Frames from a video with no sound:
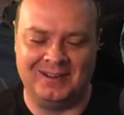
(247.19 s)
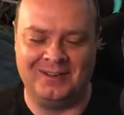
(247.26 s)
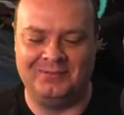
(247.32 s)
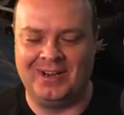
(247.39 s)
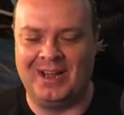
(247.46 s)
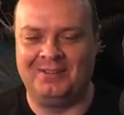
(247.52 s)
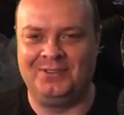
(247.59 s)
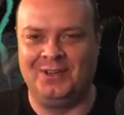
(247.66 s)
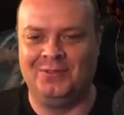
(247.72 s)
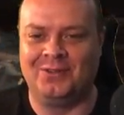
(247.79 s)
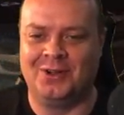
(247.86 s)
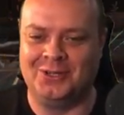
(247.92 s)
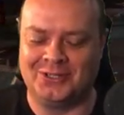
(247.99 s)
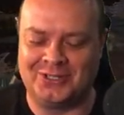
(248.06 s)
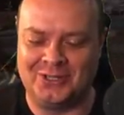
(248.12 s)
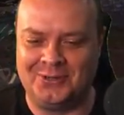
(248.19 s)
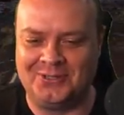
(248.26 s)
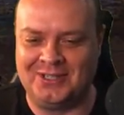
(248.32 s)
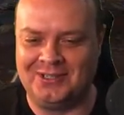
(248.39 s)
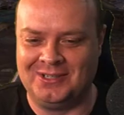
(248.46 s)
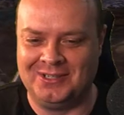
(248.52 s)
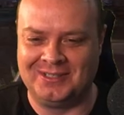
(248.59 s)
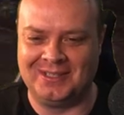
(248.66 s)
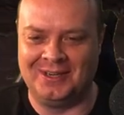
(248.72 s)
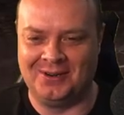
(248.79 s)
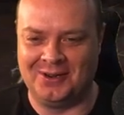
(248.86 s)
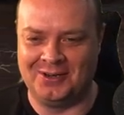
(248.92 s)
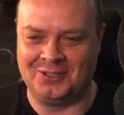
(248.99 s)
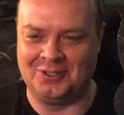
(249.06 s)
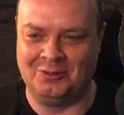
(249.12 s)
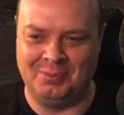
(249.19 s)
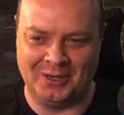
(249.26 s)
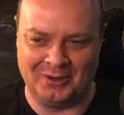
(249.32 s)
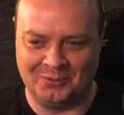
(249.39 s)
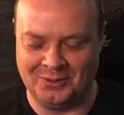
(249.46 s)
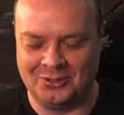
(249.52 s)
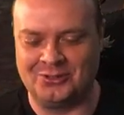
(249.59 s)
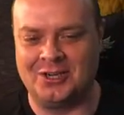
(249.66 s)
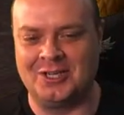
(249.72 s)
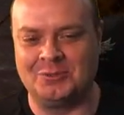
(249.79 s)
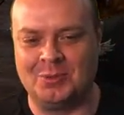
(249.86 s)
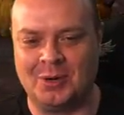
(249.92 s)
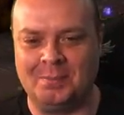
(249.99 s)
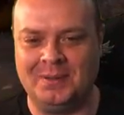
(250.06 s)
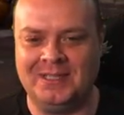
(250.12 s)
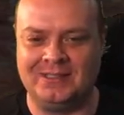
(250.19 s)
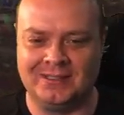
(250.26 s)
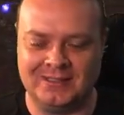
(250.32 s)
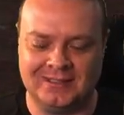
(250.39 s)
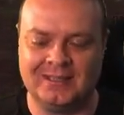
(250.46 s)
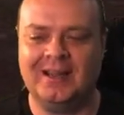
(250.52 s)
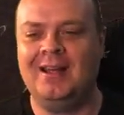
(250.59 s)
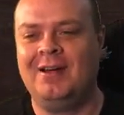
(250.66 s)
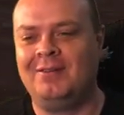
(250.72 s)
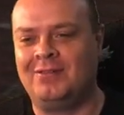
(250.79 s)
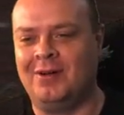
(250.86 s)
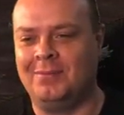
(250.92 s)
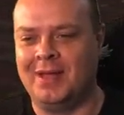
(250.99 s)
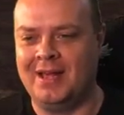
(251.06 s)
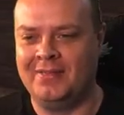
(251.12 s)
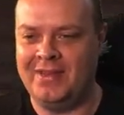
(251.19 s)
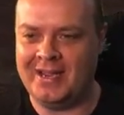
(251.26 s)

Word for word: even after you've got your Soul Cinders in order to pick up your Transmog pieces from there.